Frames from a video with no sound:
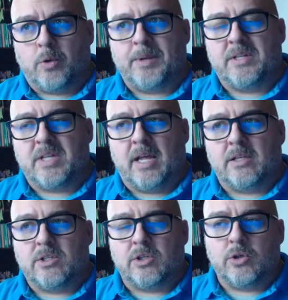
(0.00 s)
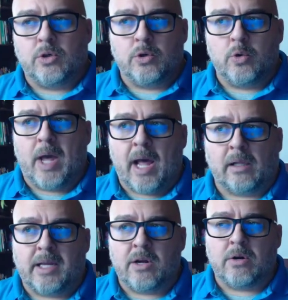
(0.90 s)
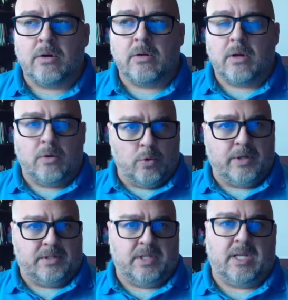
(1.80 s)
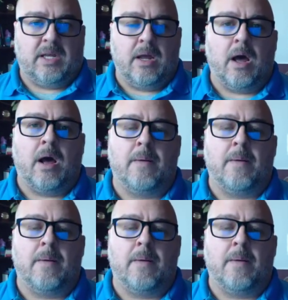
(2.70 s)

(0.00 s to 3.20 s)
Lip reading: will be sent to Elier, who is the